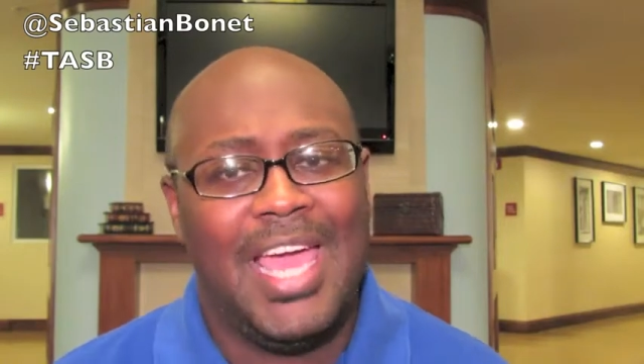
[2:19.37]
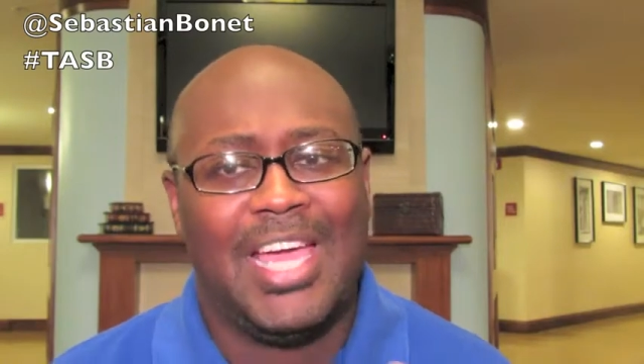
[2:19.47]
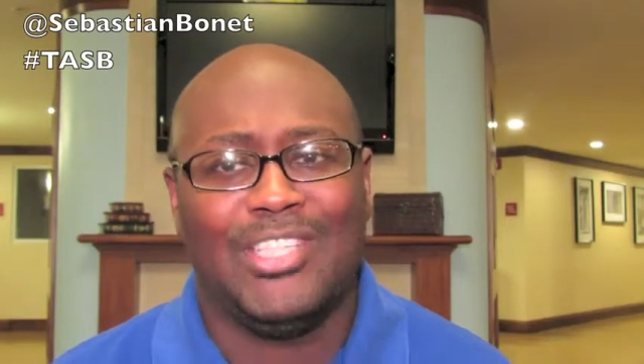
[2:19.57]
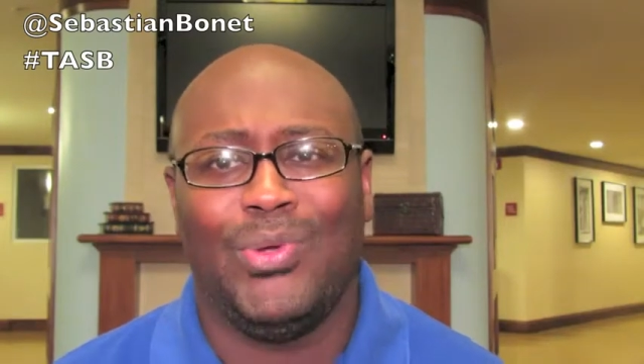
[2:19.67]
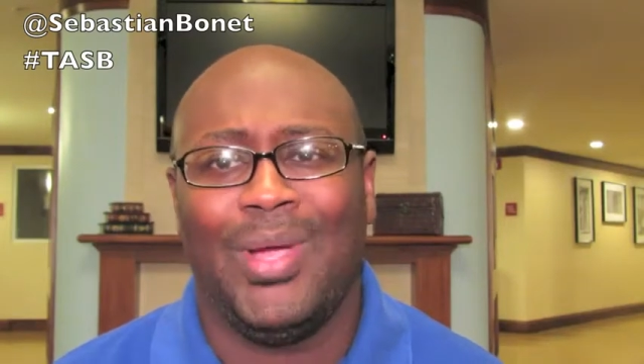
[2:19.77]

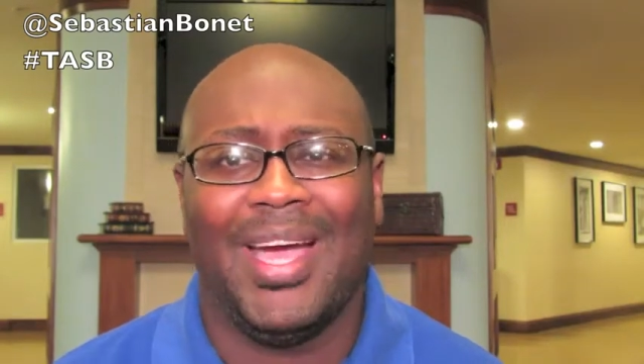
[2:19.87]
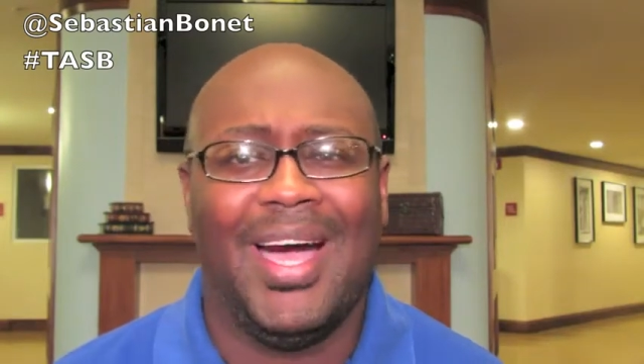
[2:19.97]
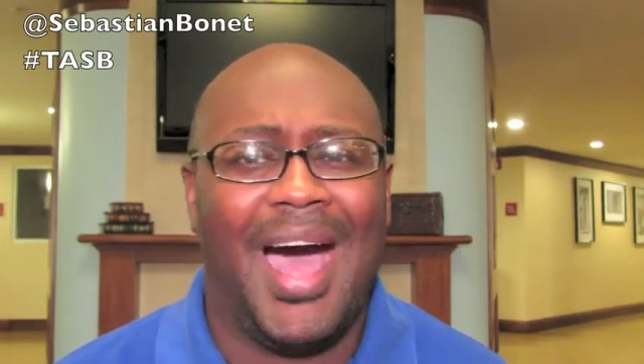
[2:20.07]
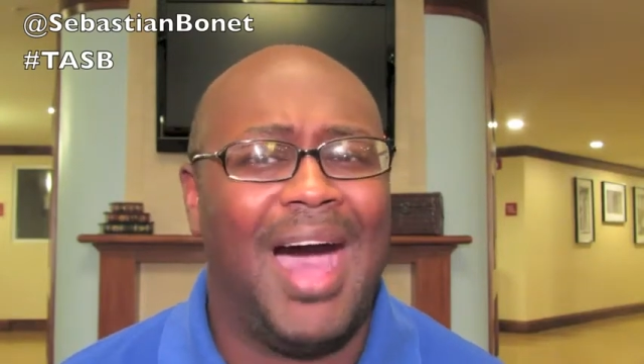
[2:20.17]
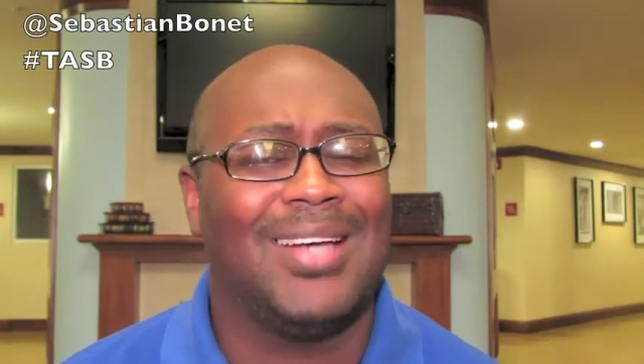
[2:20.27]
is doing
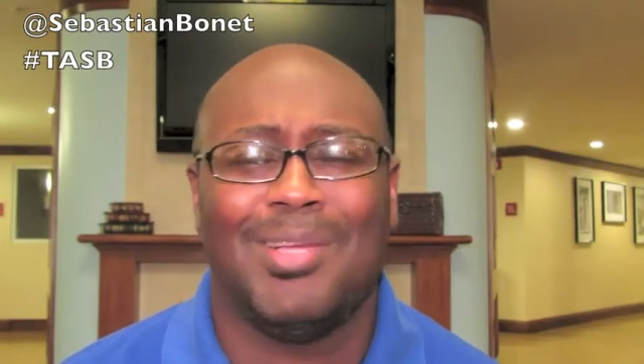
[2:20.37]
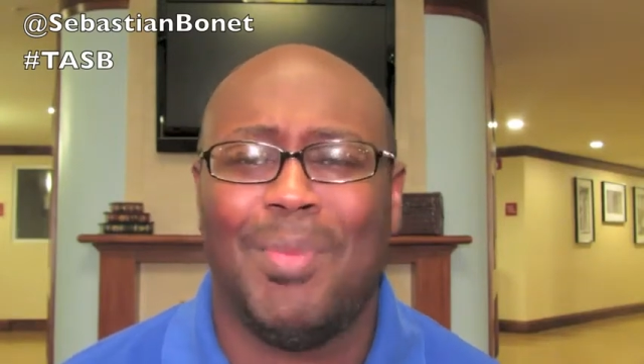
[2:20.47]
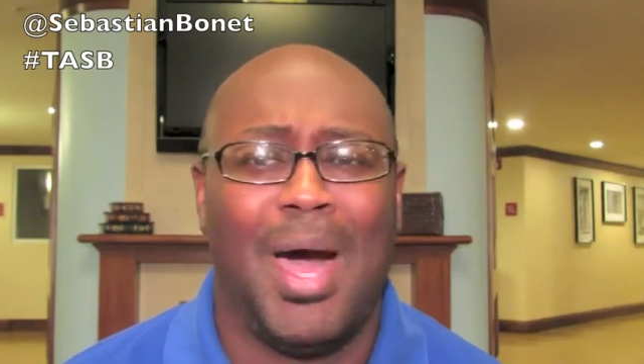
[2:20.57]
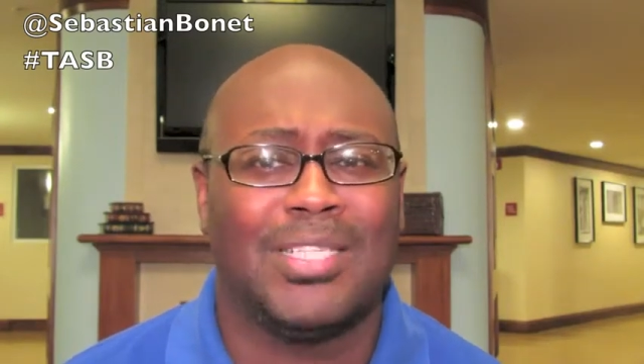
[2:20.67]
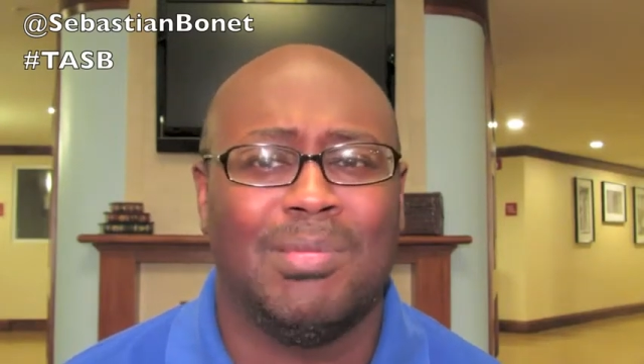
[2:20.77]
an
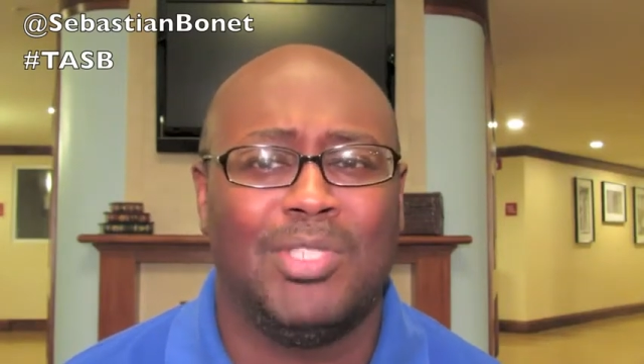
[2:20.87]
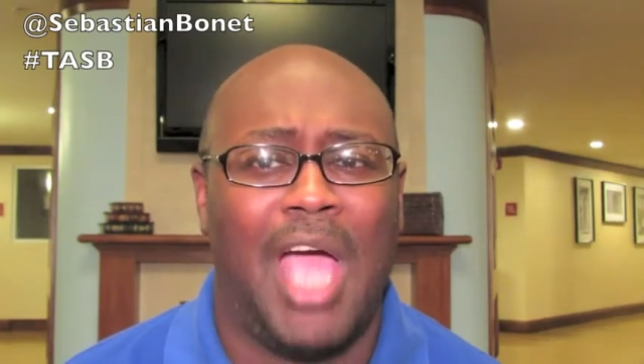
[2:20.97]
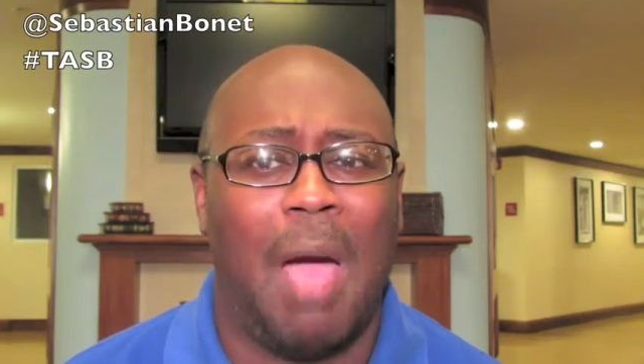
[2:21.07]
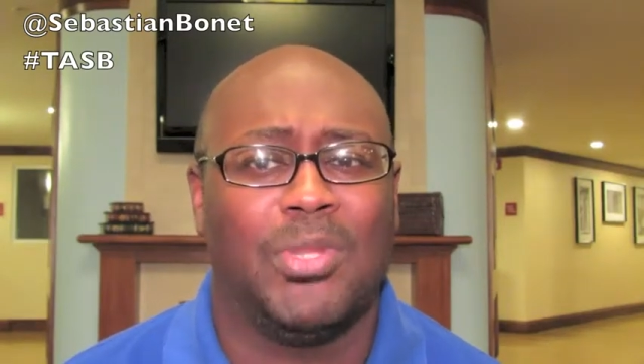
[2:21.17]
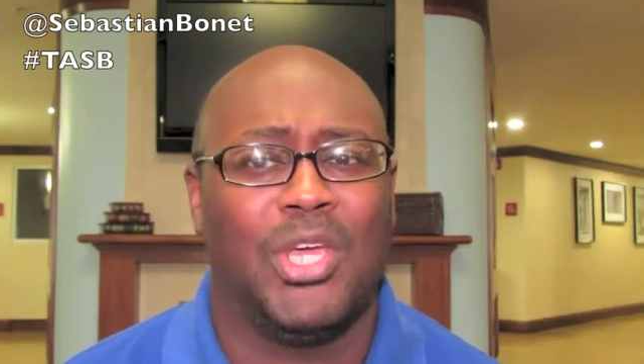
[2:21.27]
awesome
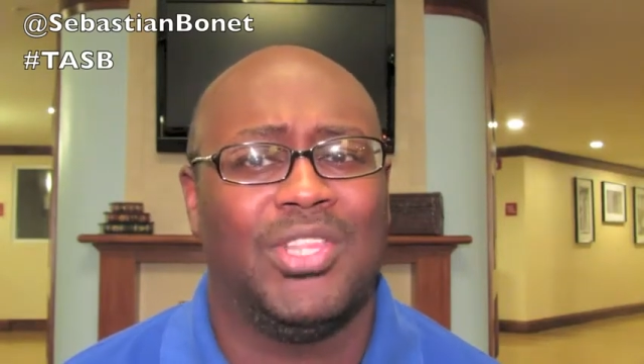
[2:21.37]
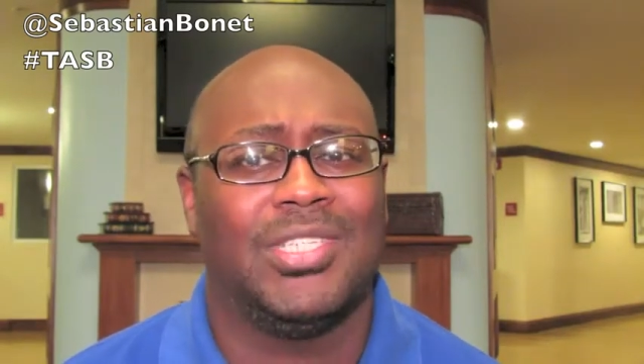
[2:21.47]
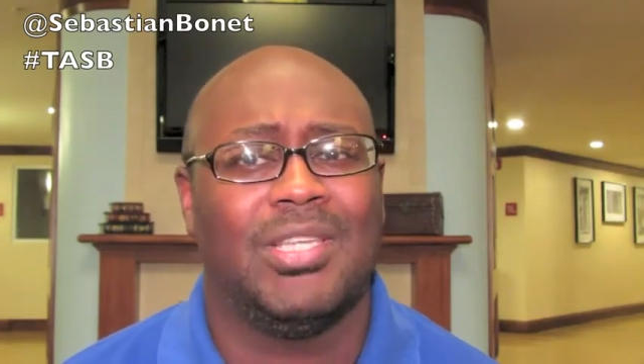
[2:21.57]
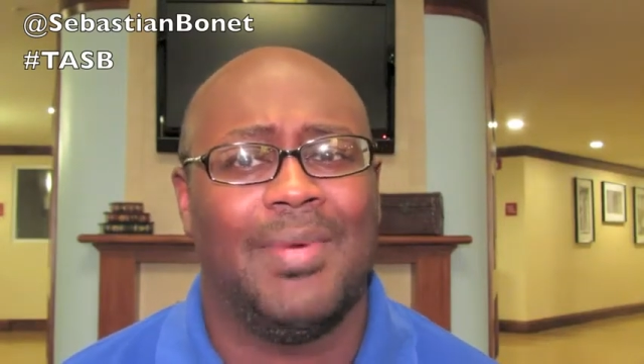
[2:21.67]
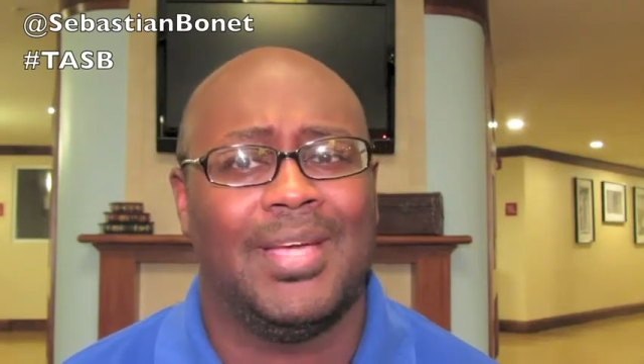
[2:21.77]
job with her
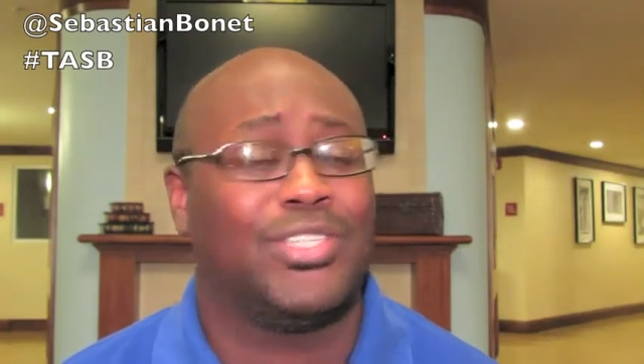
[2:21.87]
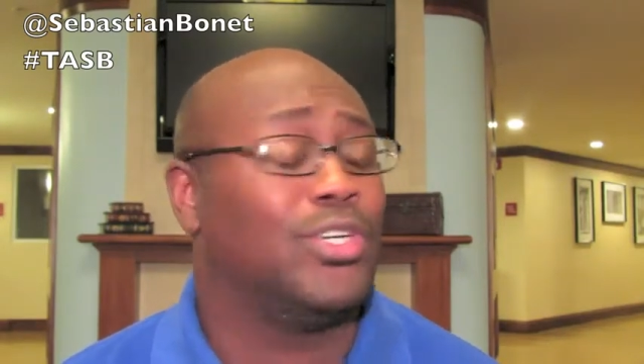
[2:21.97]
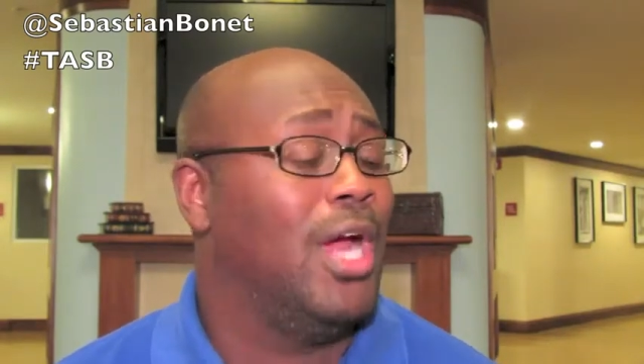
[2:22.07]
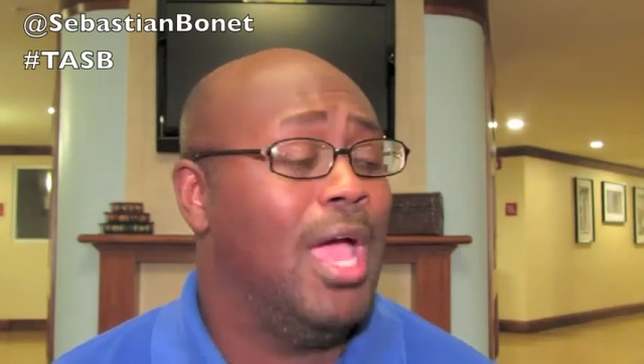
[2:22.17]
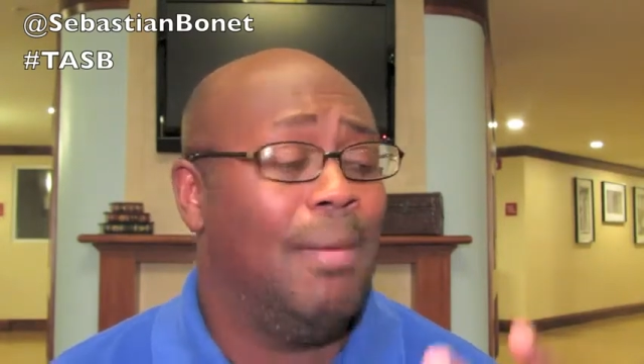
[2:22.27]
this semester,